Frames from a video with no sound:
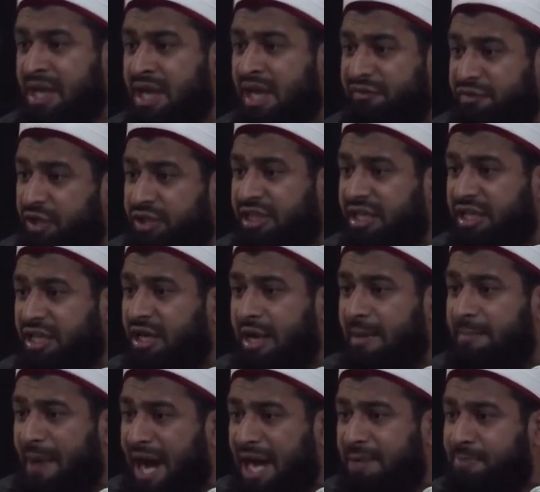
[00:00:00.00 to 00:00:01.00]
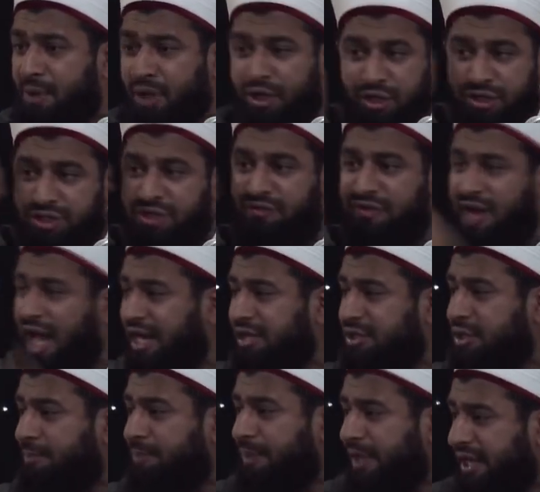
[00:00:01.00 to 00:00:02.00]
If you think you're a bad boy because you've lined
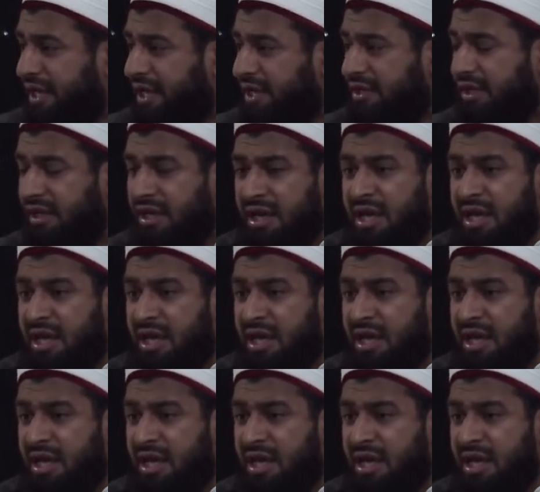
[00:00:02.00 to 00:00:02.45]
your beard,